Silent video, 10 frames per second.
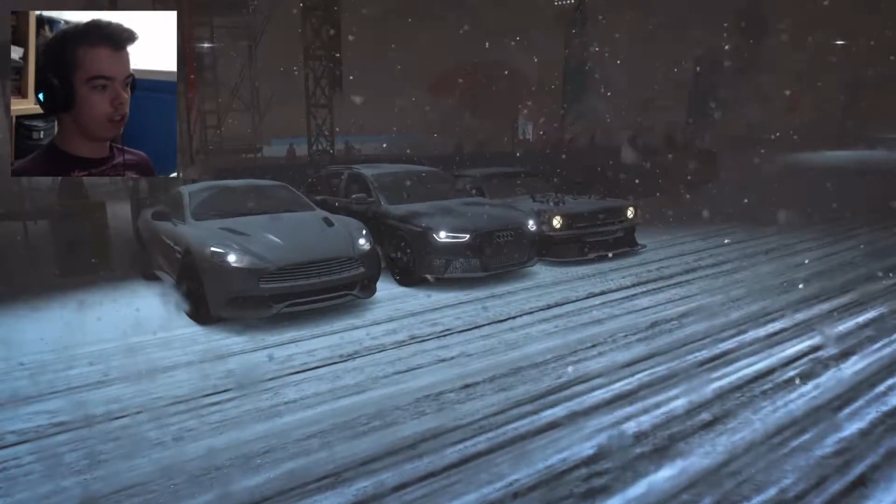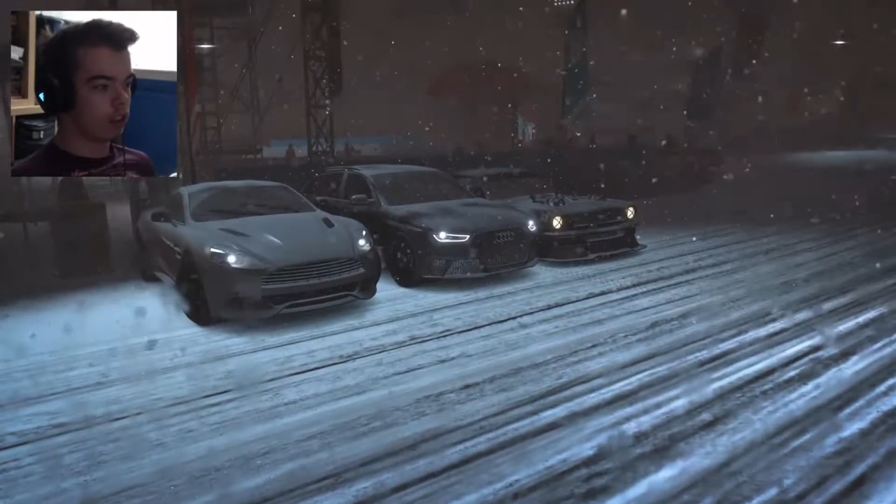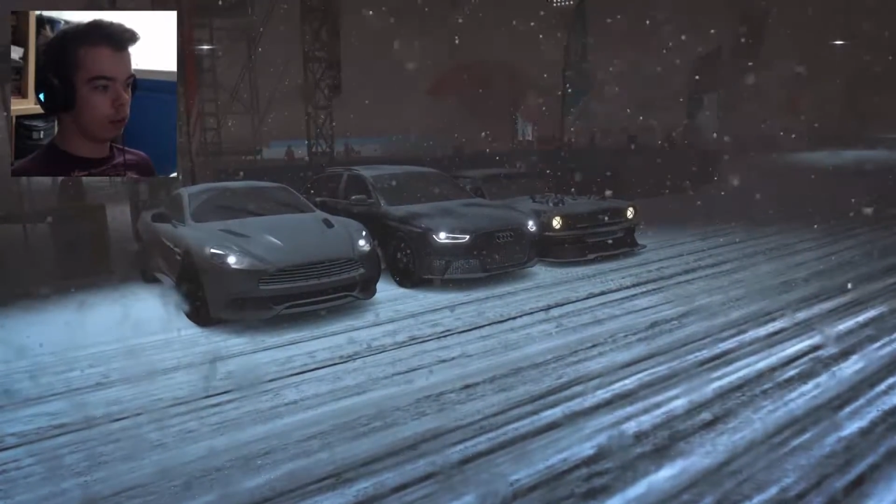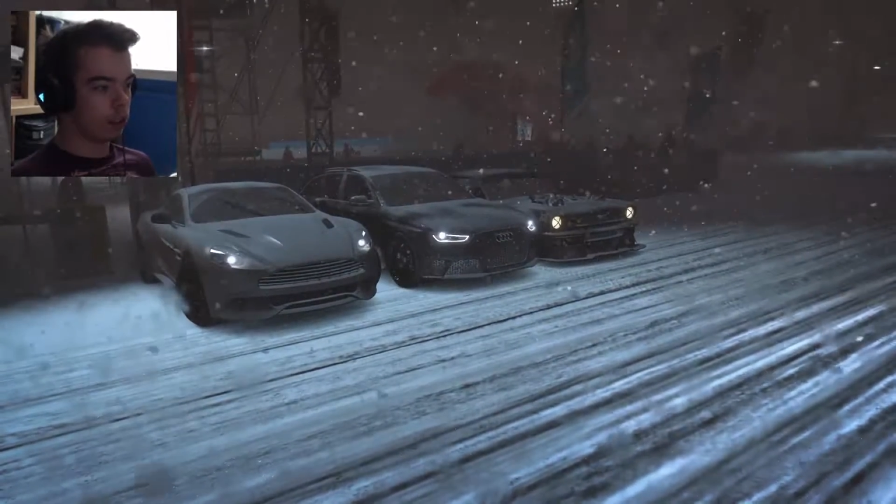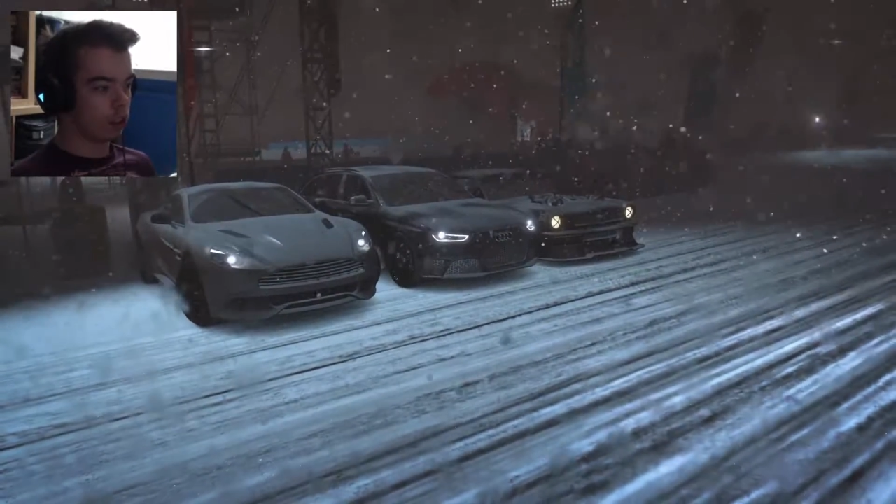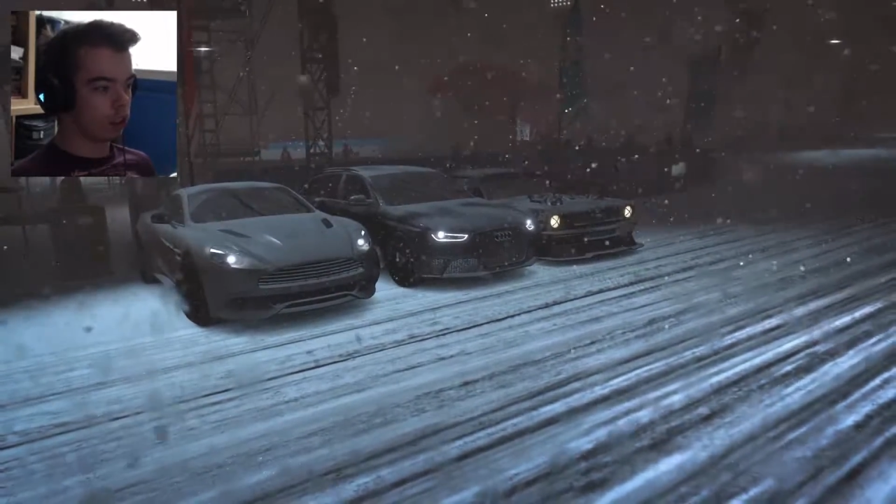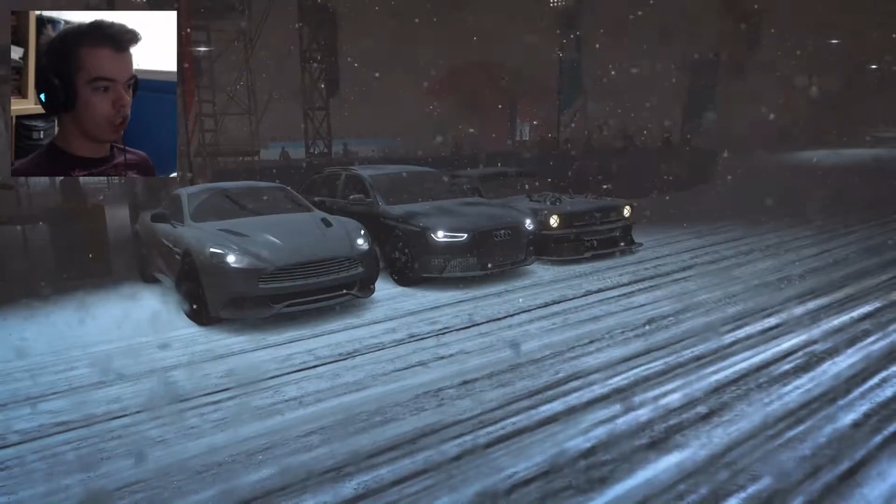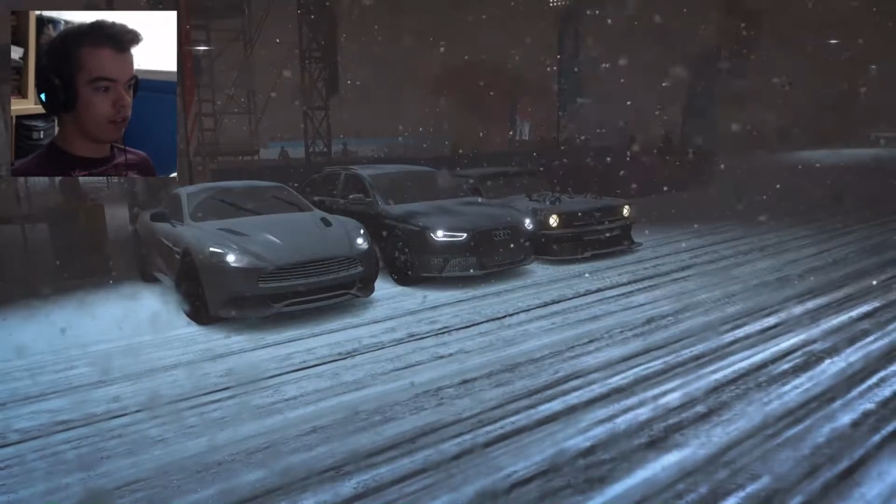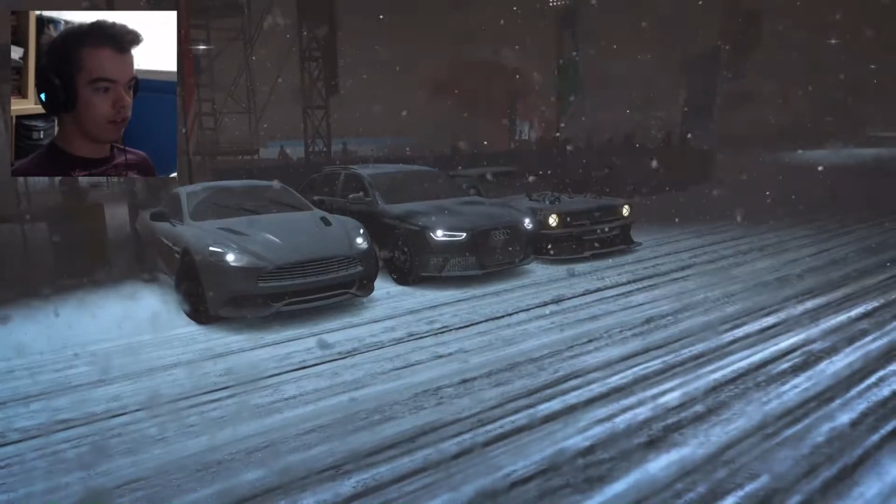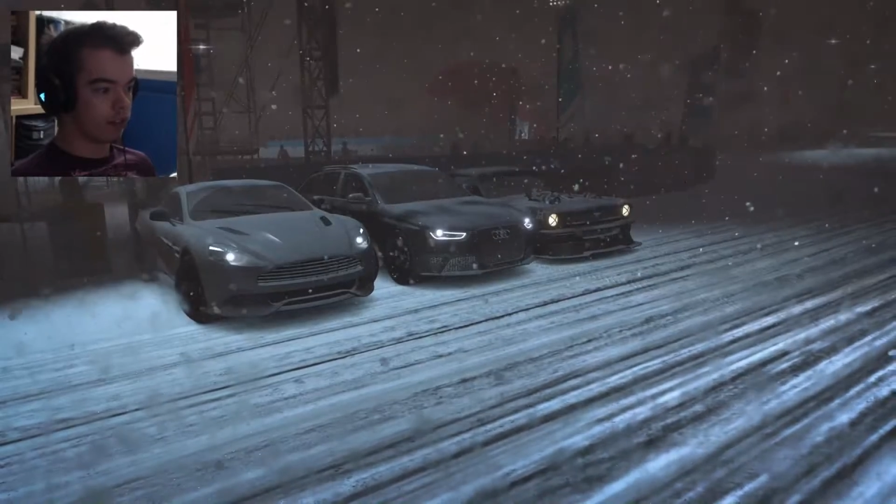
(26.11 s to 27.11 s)
all-wheel
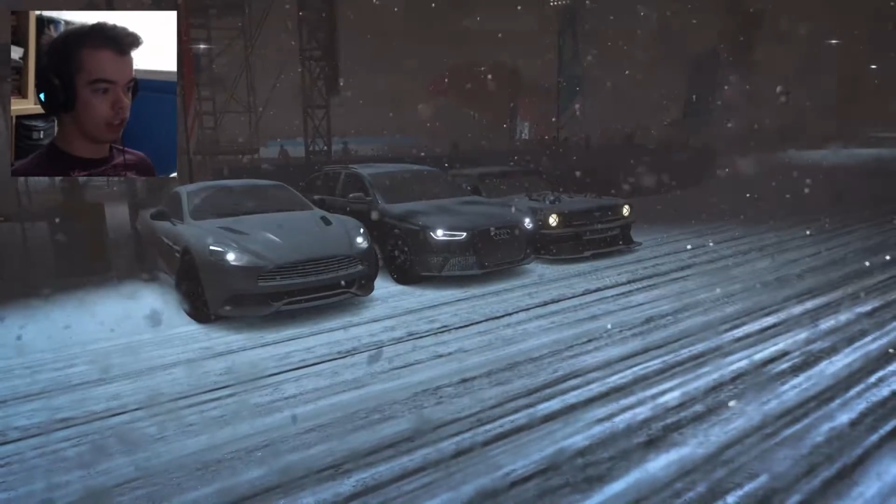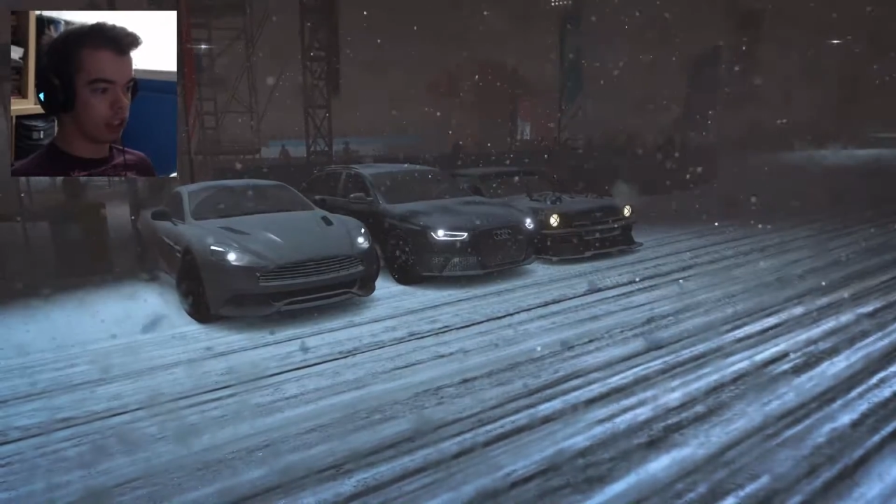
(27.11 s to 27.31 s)
drive is